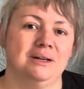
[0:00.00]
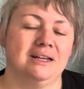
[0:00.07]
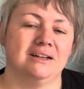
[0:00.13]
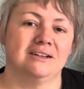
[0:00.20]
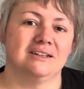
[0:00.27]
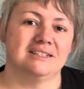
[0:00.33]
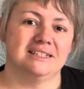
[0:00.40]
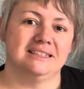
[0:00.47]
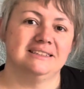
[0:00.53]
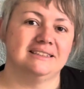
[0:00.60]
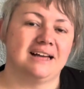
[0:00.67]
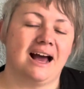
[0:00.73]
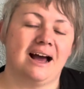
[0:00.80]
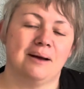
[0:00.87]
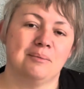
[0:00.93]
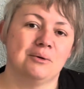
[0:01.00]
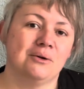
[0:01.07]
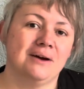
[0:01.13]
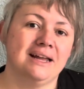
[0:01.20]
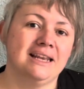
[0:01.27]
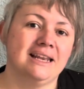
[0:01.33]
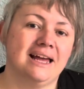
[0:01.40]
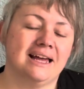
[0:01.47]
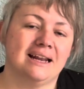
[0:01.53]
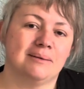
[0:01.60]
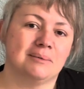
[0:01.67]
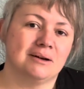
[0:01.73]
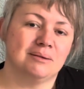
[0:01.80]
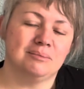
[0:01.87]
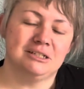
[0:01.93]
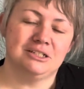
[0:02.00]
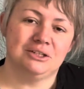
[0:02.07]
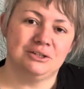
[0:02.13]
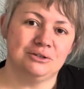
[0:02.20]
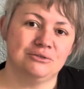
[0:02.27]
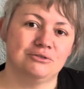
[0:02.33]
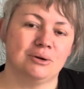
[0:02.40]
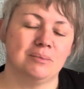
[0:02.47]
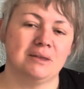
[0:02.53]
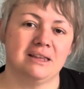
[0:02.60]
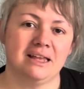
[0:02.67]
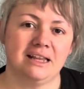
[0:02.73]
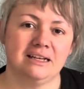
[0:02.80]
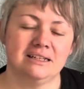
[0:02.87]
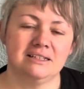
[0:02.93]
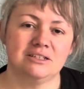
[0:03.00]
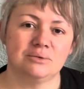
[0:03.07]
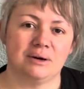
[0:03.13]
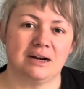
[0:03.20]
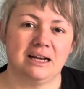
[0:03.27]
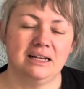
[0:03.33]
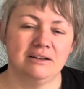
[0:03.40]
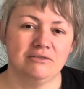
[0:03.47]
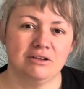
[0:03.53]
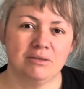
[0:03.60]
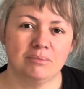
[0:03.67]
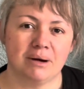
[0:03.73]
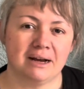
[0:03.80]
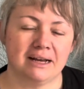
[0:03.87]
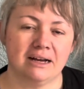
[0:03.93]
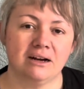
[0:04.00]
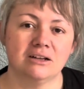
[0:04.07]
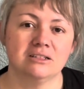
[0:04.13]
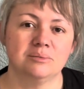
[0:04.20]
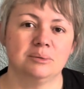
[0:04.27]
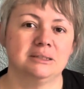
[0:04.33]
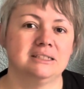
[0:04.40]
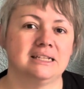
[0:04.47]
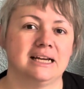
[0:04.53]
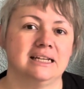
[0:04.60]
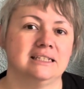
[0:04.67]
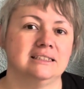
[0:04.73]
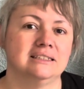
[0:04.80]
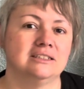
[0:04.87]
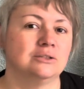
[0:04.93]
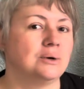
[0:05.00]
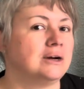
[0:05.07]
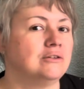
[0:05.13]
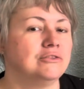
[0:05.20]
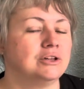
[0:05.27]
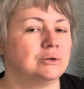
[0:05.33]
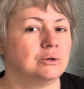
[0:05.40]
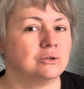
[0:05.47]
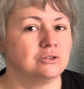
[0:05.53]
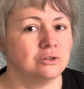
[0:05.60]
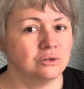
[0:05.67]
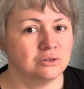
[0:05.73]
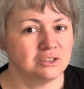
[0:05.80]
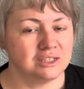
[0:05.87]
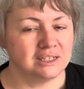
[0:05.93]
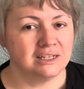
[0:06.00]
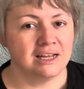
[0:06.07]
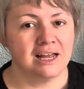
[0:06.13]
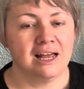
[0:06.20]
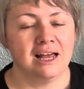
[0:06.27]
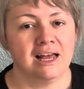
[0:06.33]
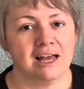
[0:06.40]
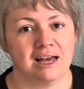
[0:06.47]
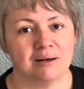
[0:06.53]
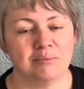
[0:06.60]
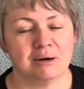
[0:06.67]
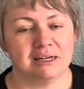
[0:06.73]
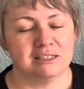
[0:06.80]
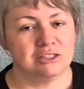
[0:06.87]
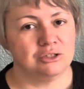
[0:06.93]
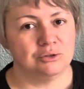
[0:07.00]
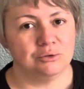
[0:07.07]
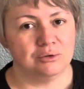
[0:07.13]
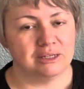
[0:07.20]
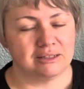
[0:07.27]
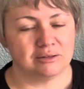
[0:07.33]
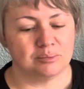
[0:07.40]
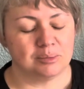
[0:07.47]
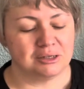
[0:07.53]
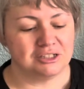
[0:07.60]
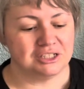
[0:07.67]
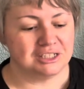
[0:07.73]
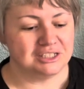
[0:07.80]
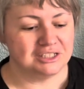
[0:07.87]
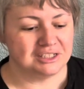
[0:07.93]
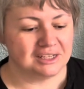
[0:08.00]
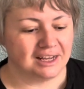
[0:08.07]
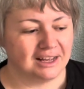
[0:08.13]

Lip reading: closet. I'm Gwen and I'm coming to you from the Netherlands, where I live with my husband and 12-year-old daughter and my two little budgies.